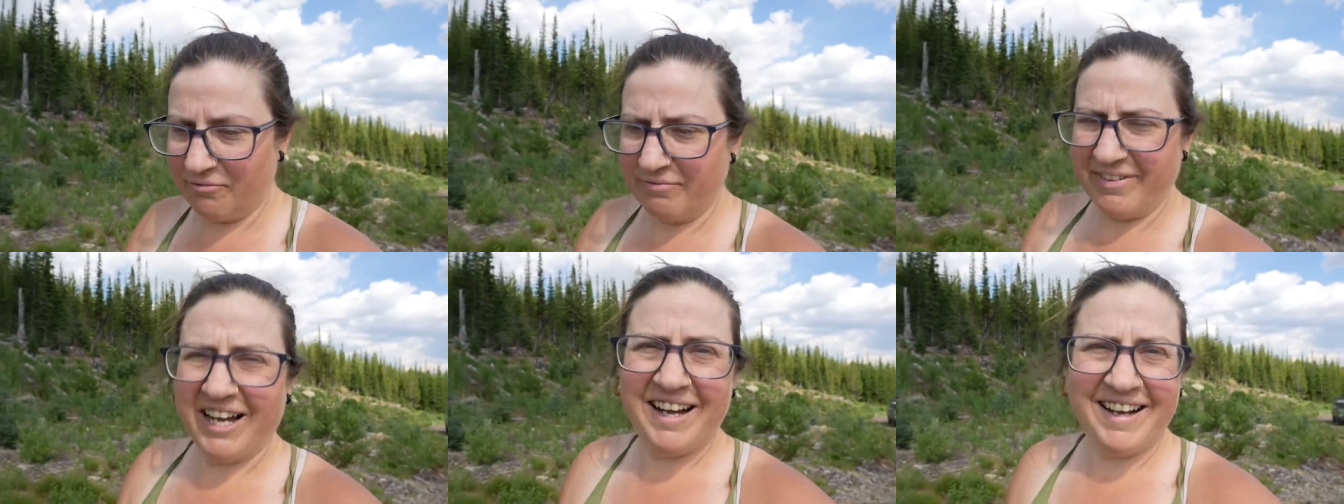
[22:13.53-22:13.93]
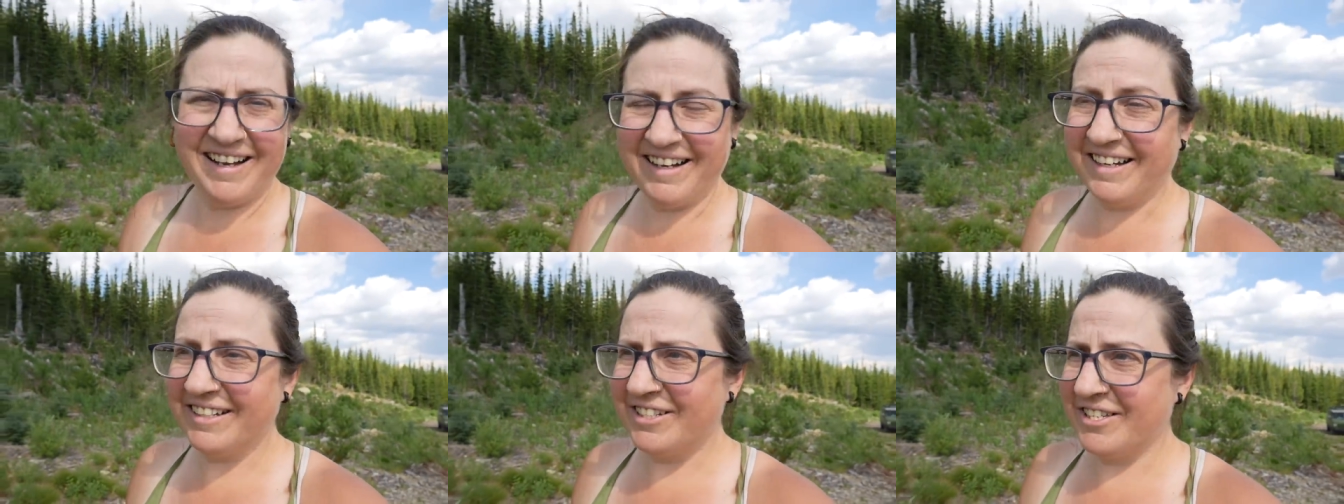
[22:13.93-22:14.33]

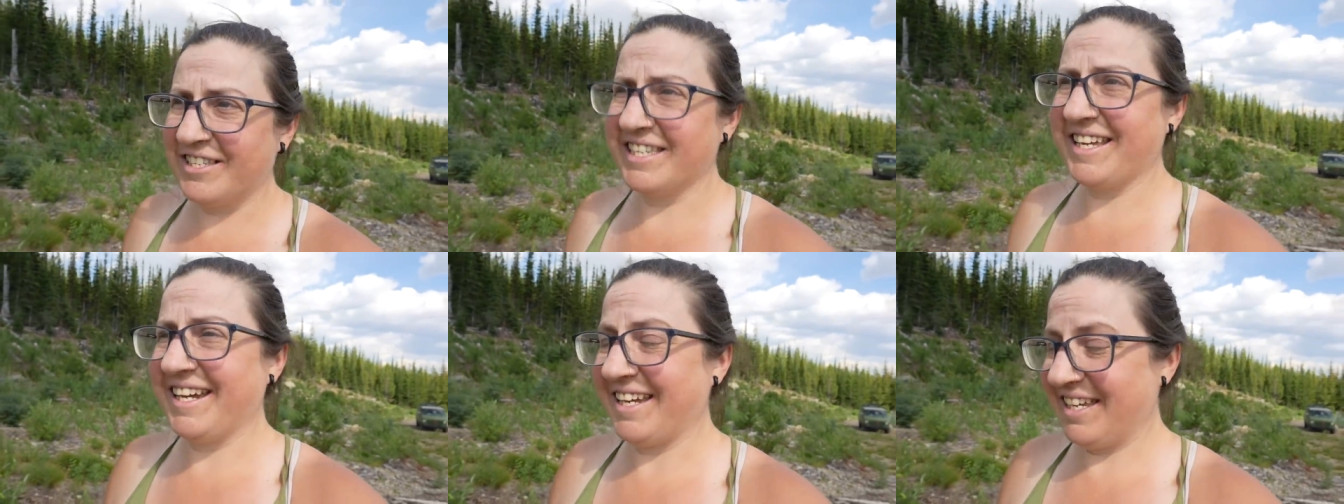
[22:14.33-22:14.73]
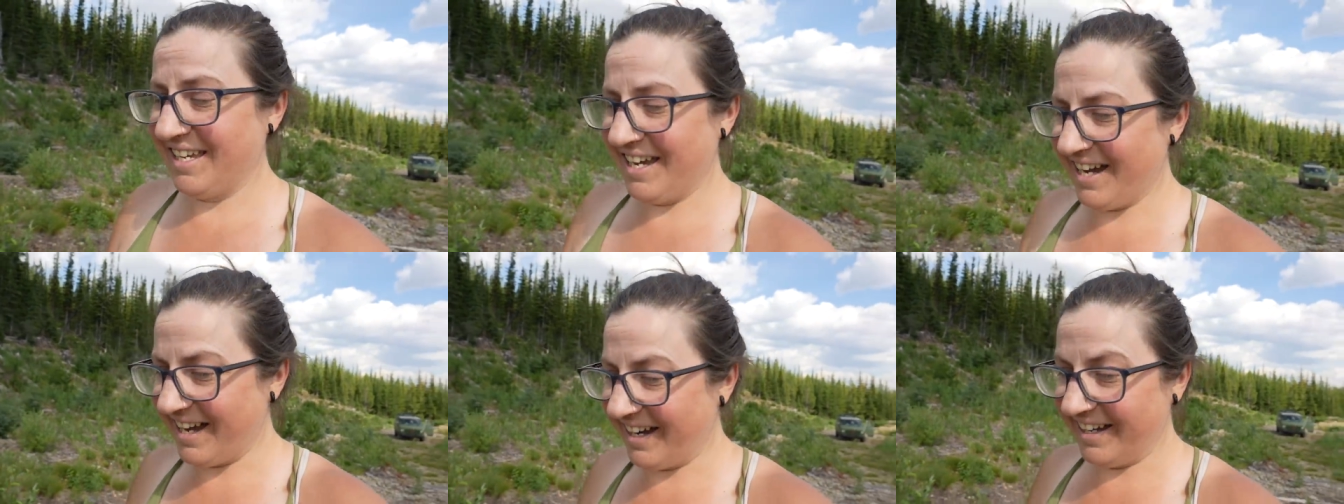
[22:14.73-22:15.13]
uh, just like,
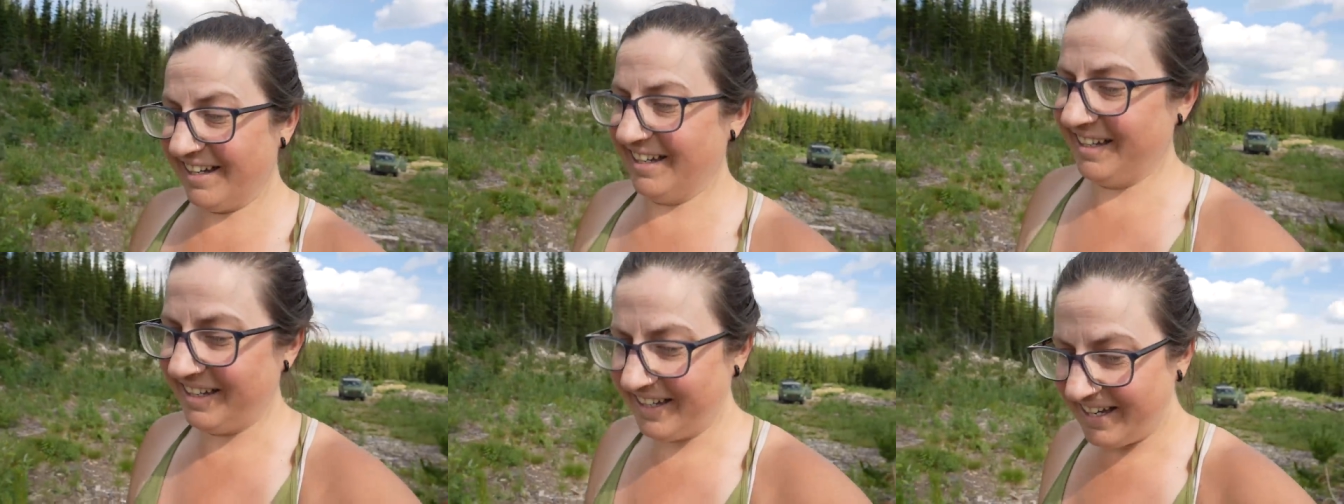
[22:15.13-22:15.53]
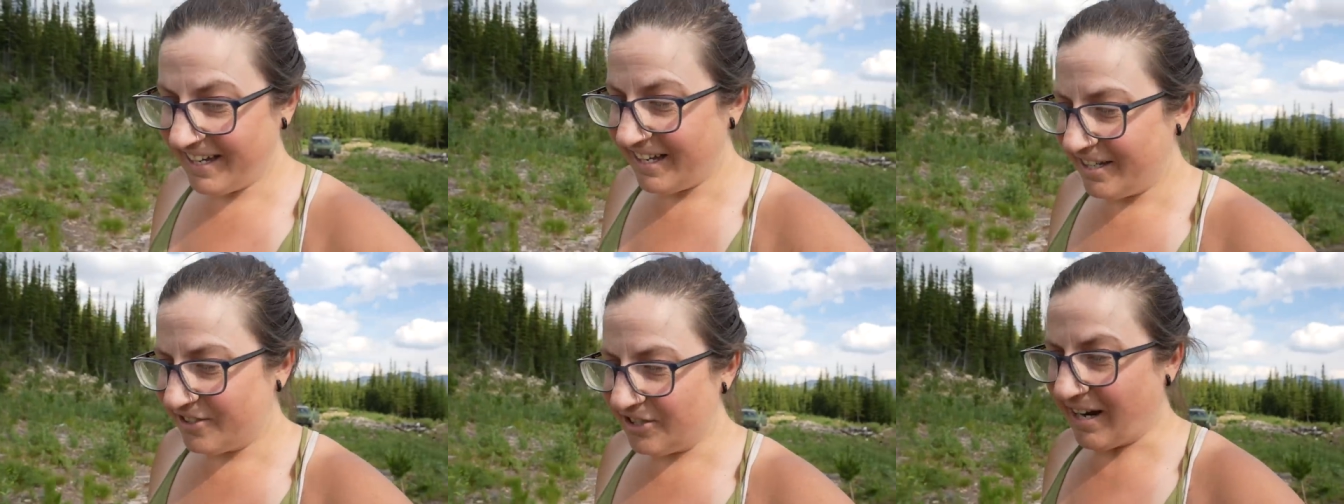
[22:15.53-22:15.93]
yeah,
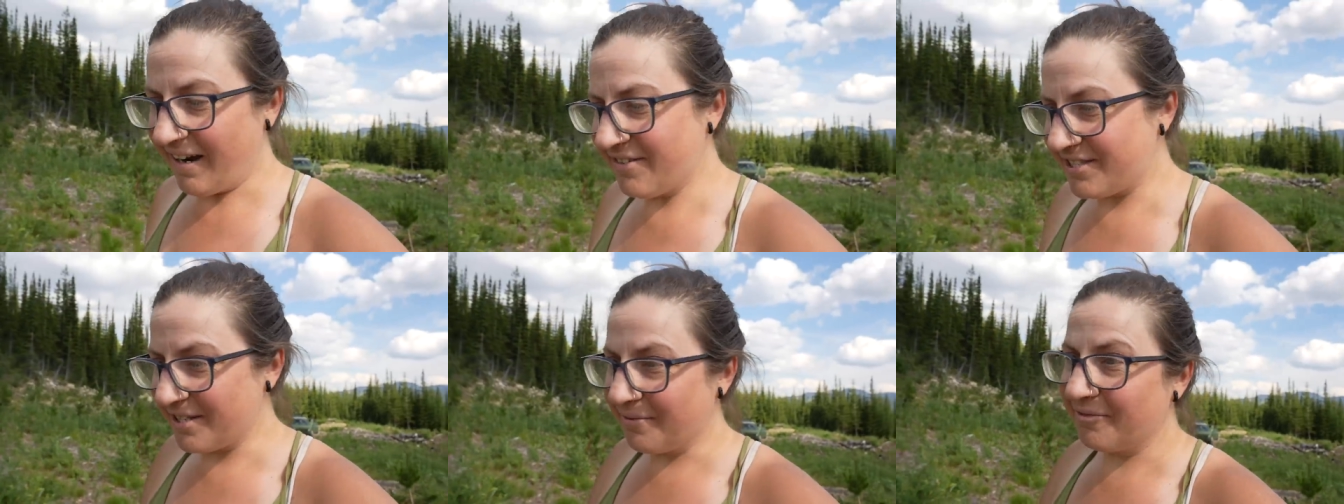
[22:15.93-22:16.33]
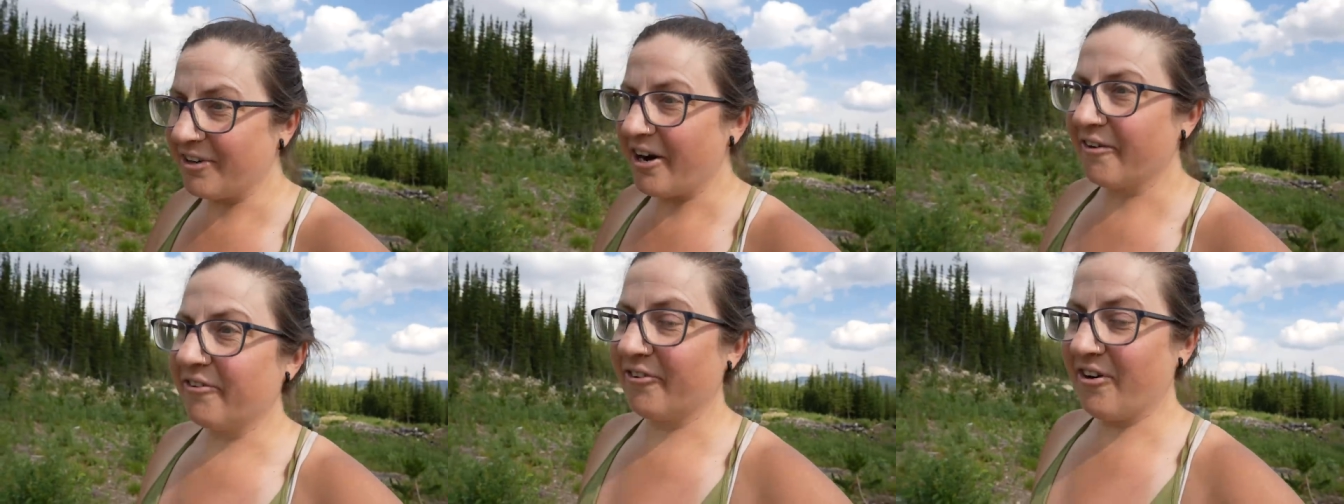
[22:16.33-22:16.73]
drive some
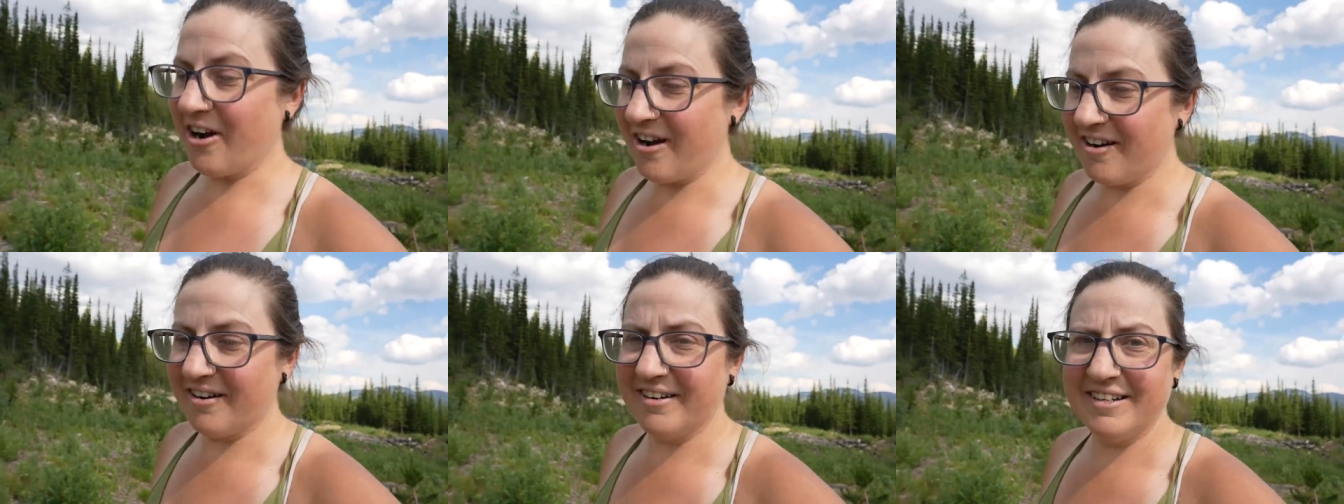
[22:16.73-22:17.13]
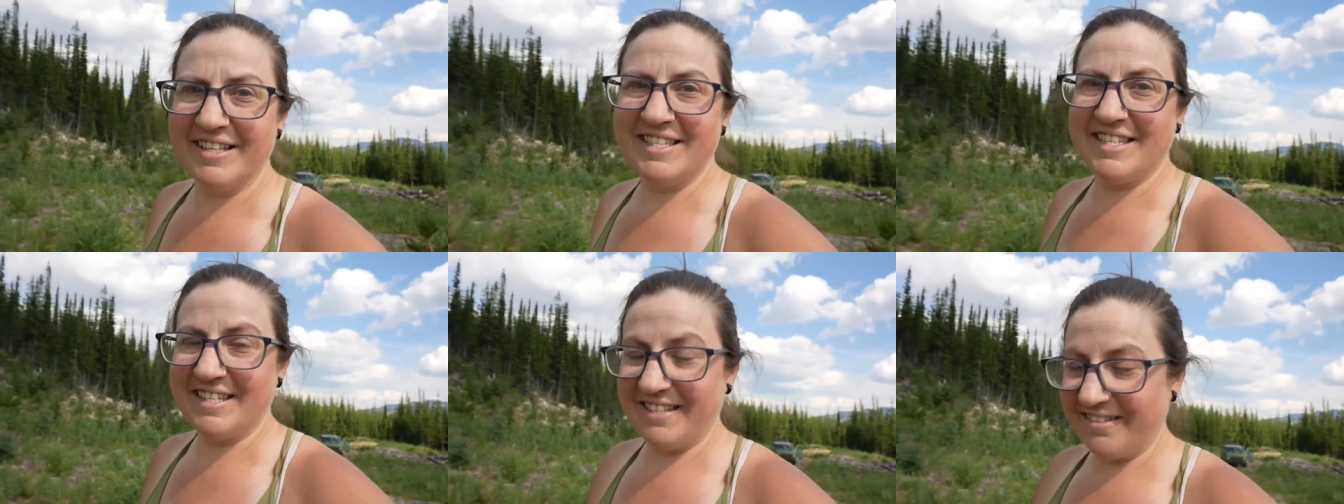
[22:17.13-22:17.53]
rough
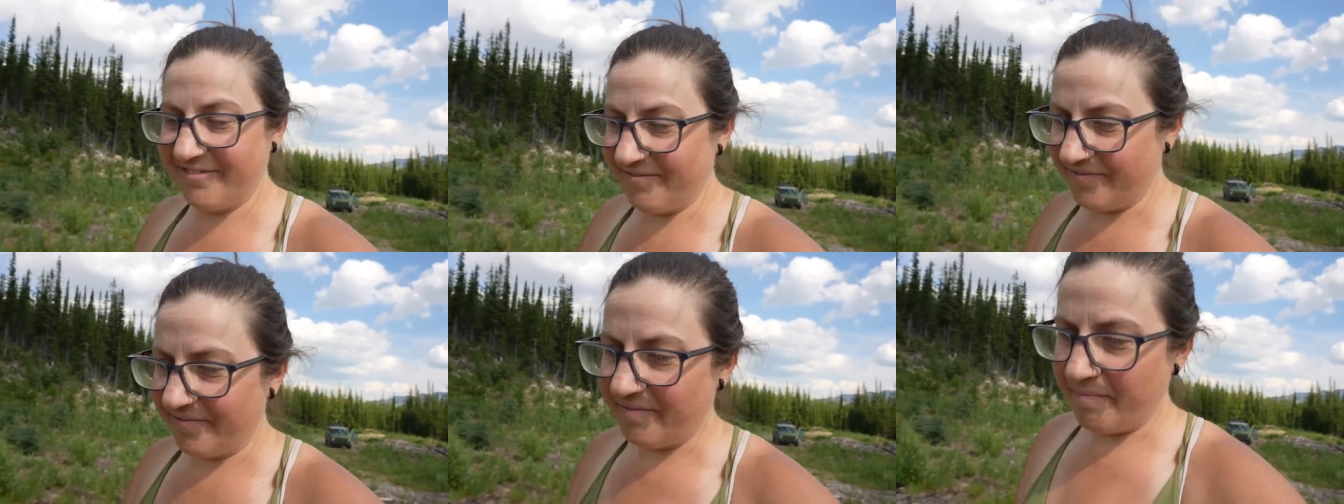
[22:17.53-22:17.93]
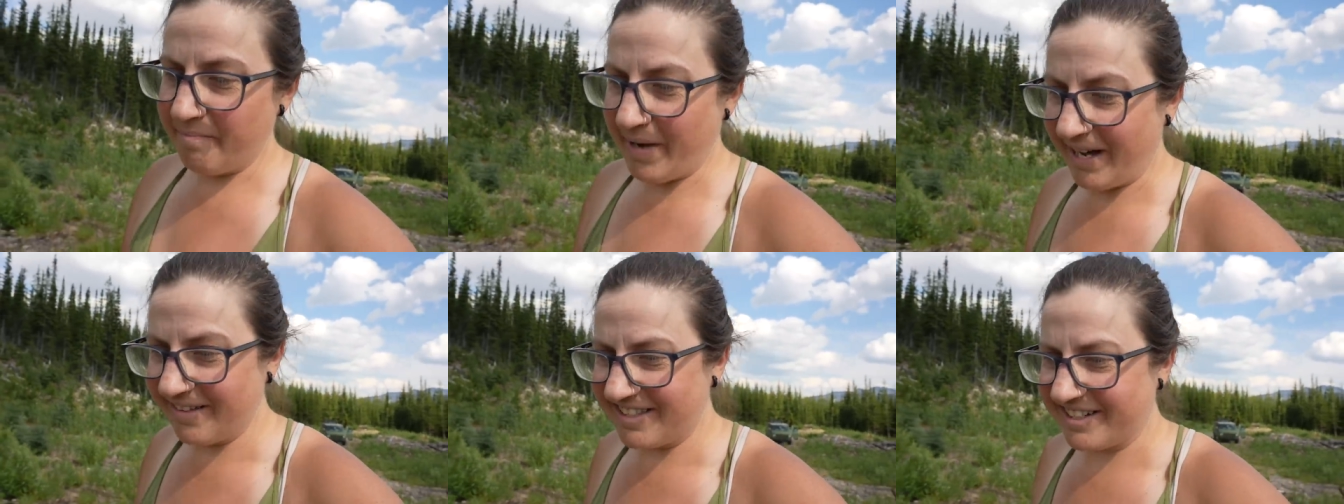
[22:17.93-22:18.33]
roads and
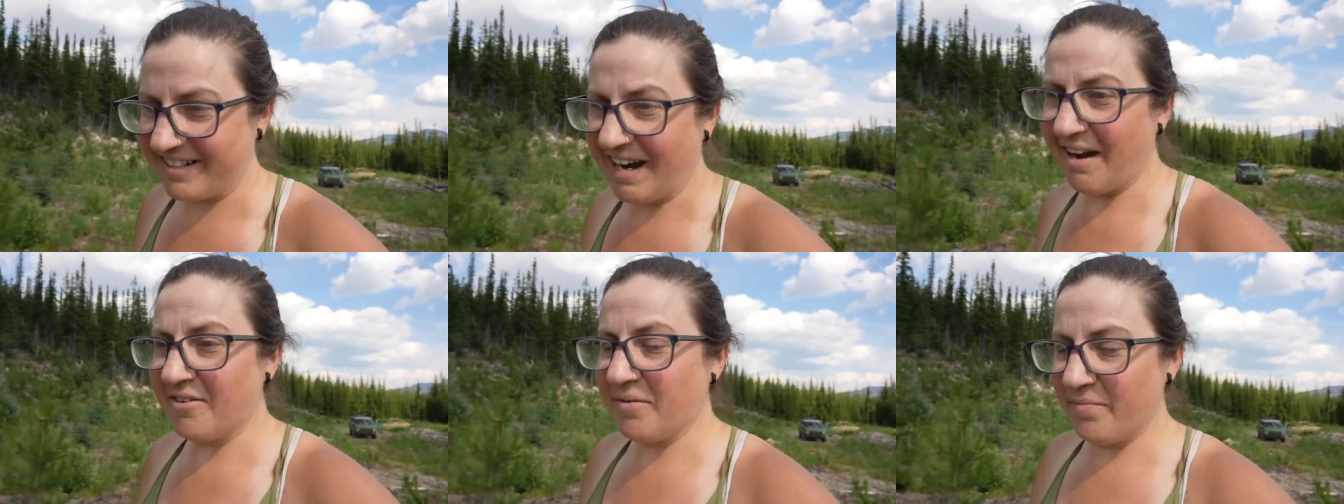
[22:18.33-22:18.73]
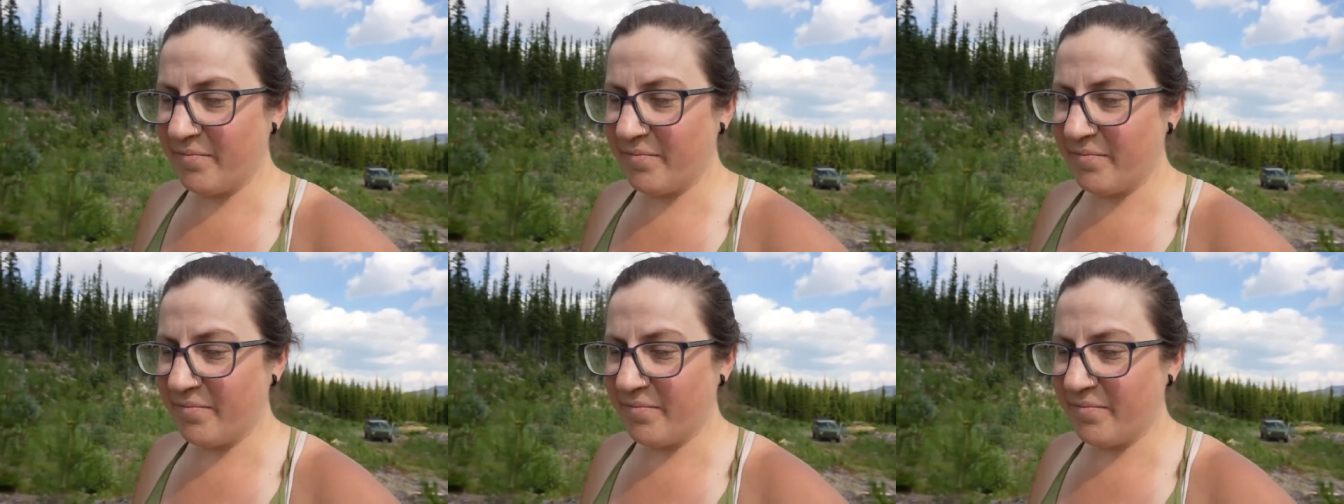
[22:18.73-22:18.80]
bounce around a